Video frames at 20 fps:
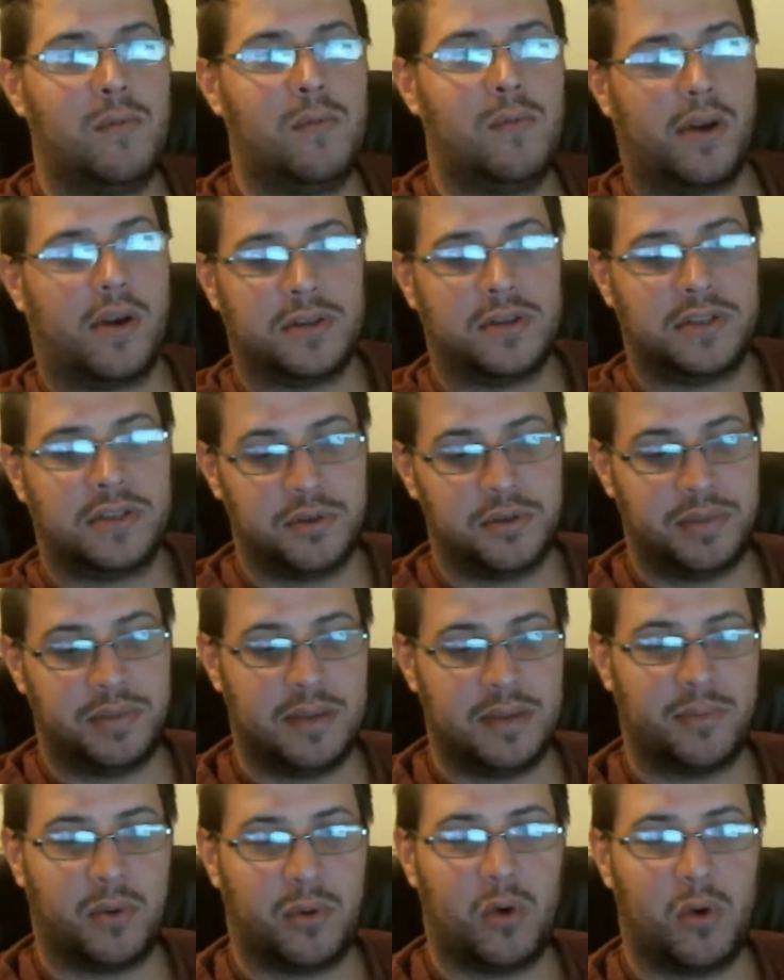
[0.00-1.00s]
one or two
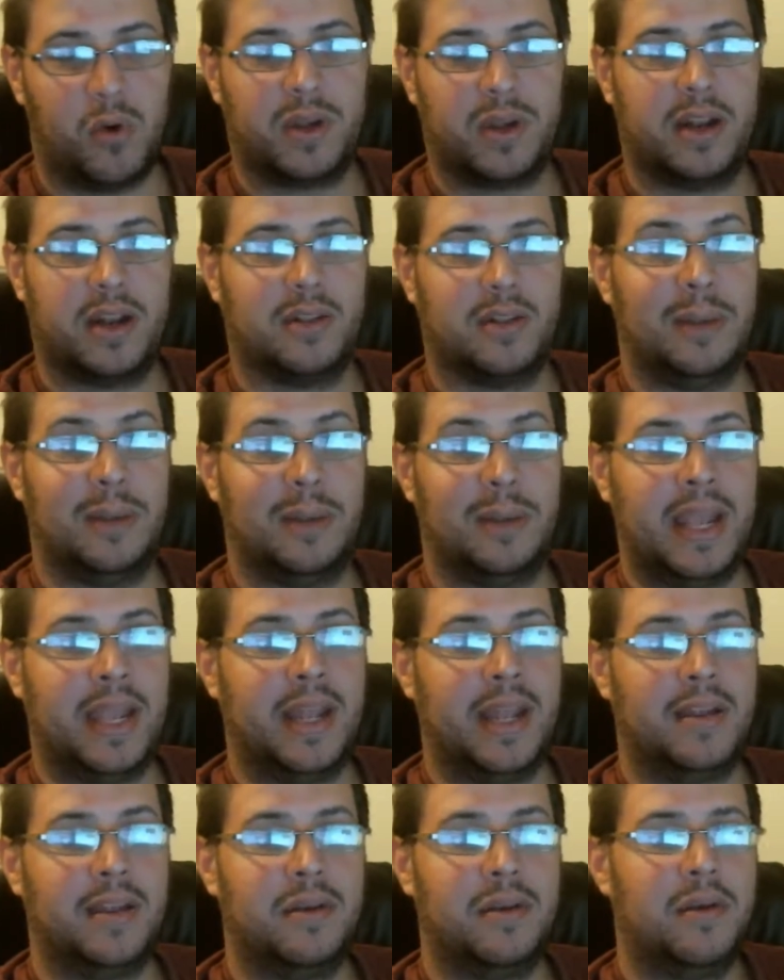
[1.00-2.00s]
people, get
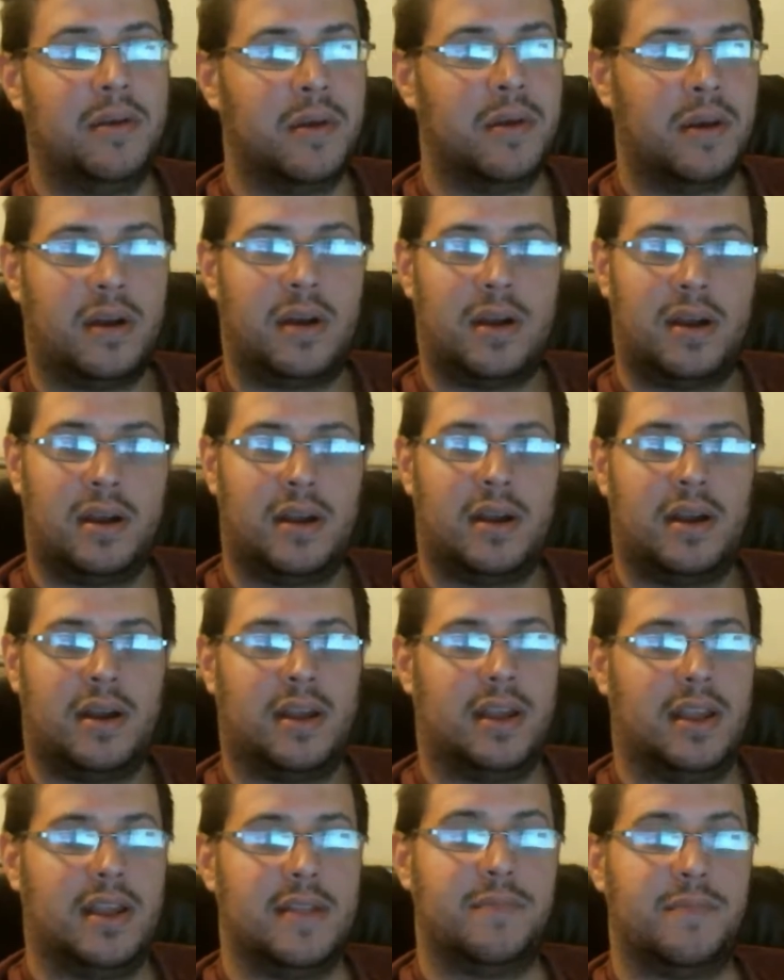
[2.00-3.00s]
eliminated,
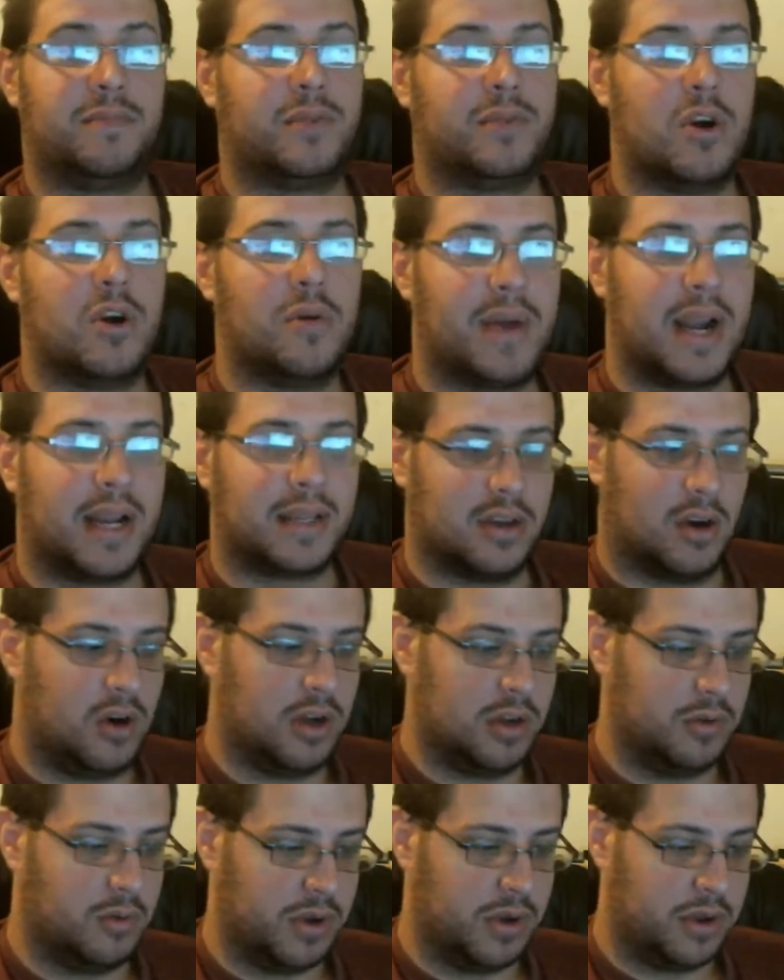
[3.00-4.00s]
and go back to
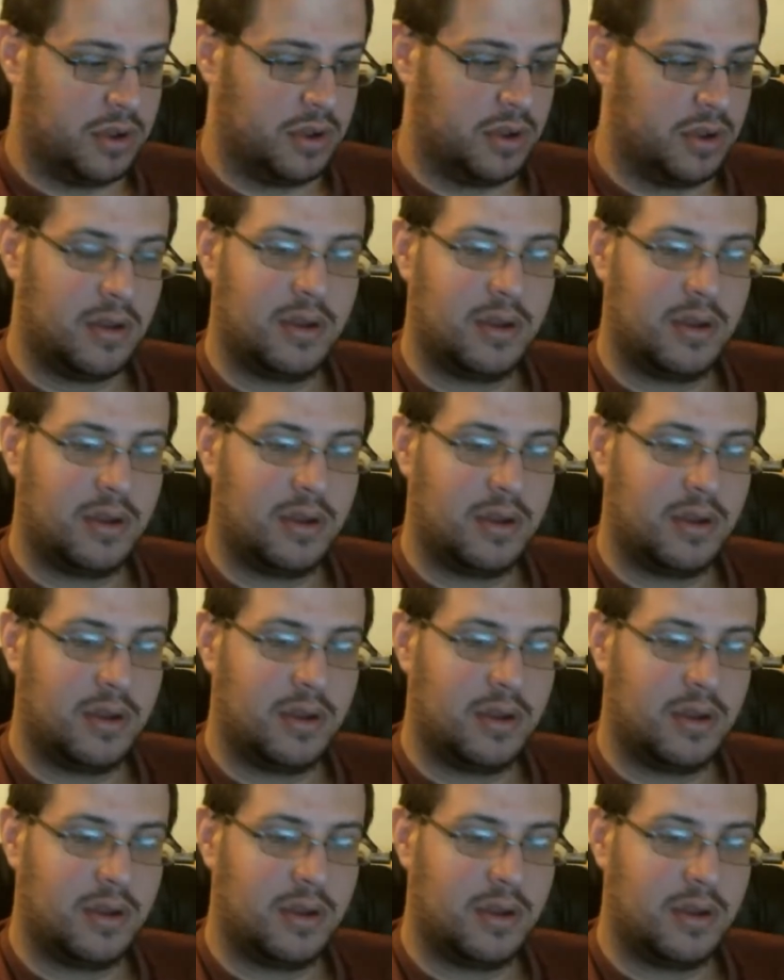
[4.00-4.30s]
Hollywood.